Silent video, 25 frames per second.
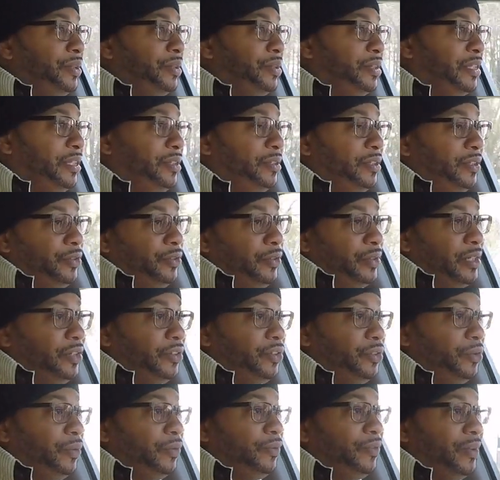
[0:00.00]
than the
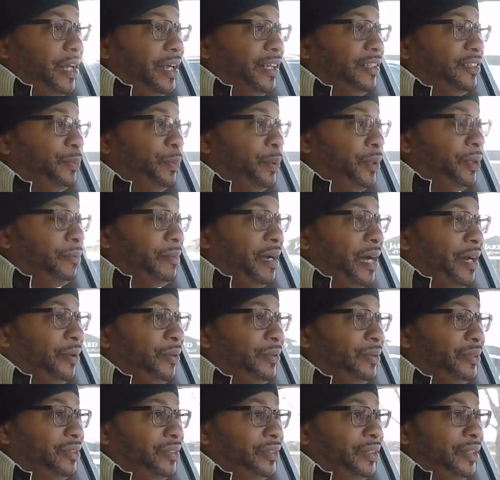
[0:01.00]
traditional Flying Spur
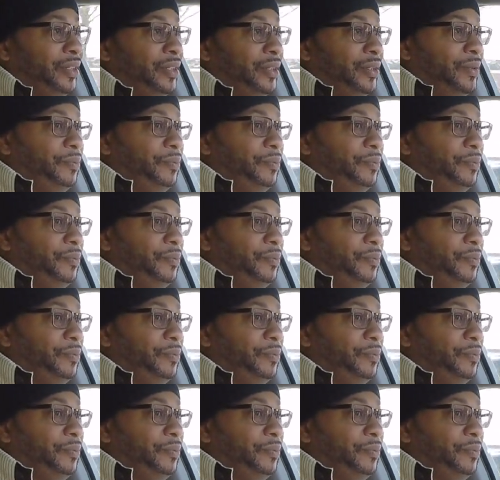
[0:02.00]
models,